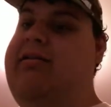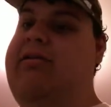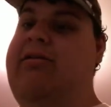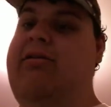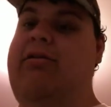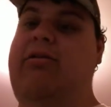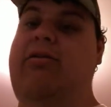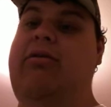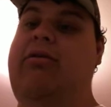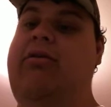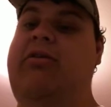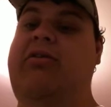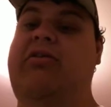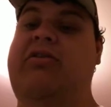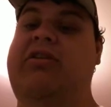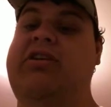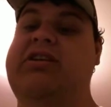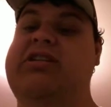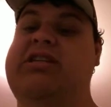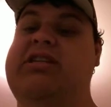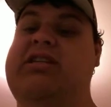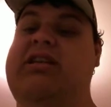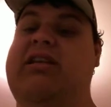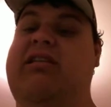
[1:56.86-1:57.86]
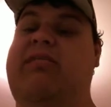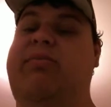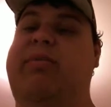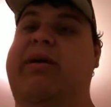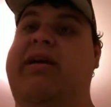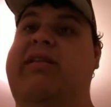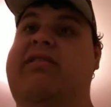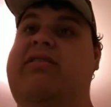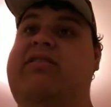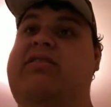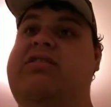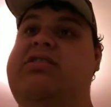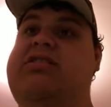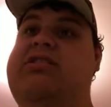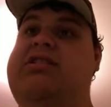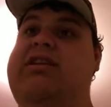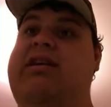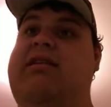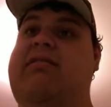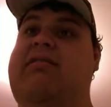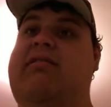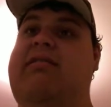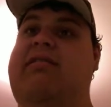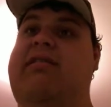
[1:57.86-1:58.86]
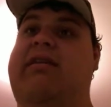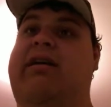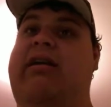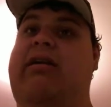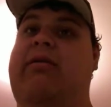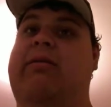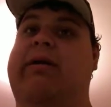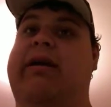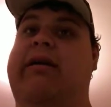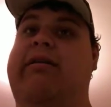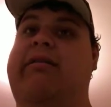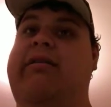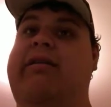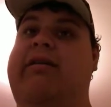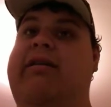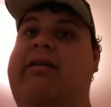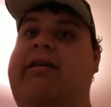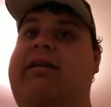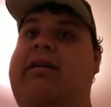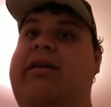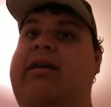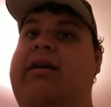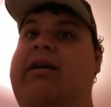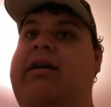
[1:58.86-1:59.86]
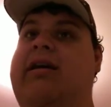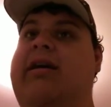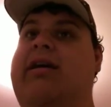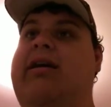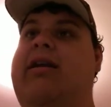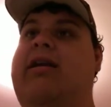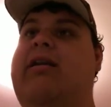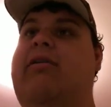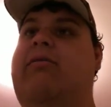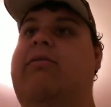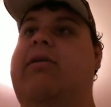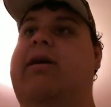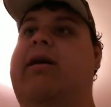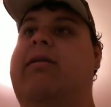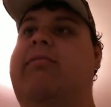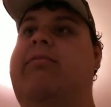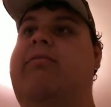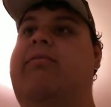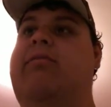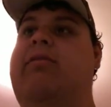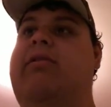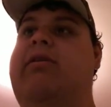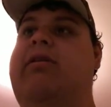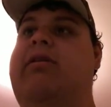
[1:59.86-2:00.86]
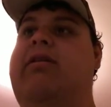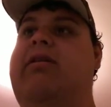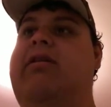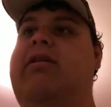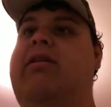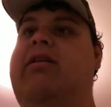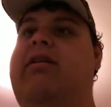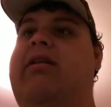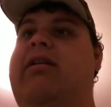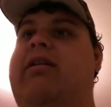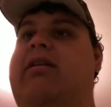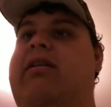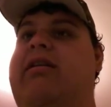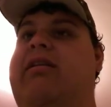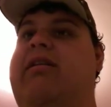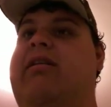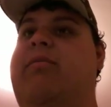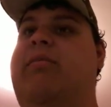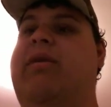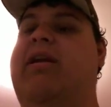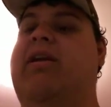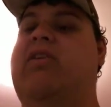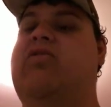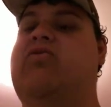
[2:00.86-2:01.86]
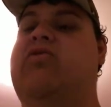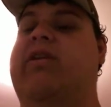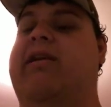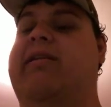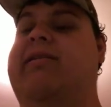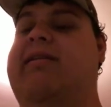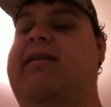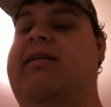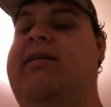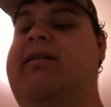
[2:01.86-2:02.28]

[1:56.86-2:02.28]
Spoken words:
just dispenses justice all around the crime, the mean streets of